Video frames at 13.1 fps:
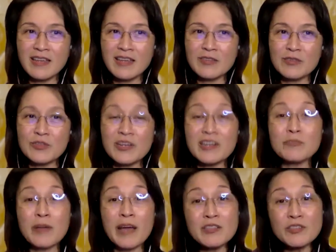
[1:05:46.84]
to
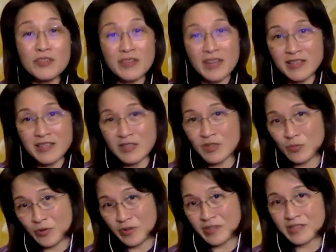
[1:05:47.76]
start patronizing
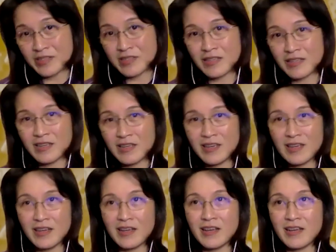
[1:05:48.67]
sports,
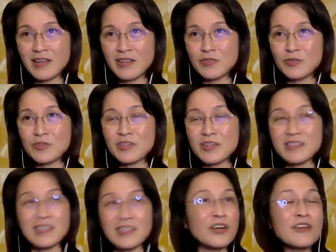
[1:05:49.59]
to
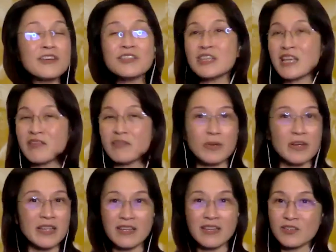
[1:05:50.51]
start encouraging
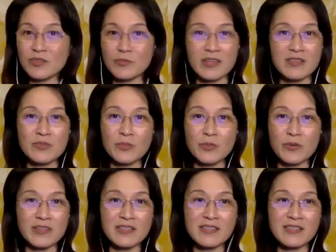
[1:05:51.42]
everybody else to be in
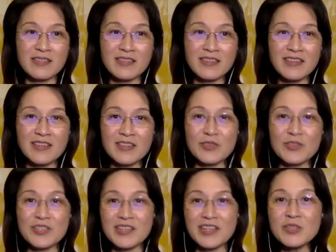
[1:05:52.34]
sports. So
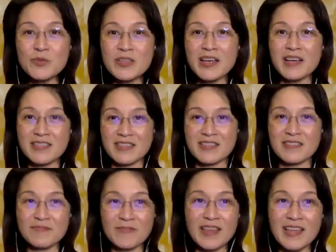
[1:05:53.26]
it starts with
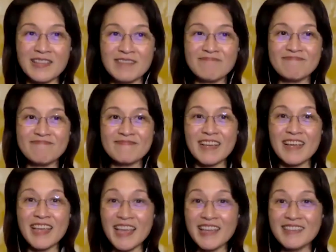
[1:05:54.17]
us. And
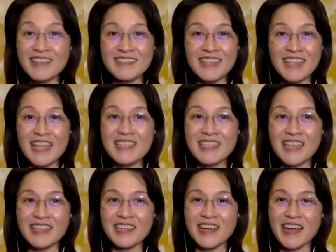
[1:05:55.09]
again, let's
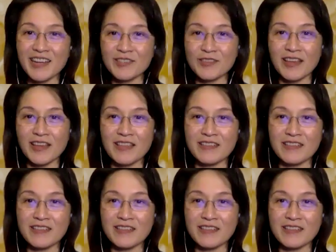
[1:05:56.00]
get our act together.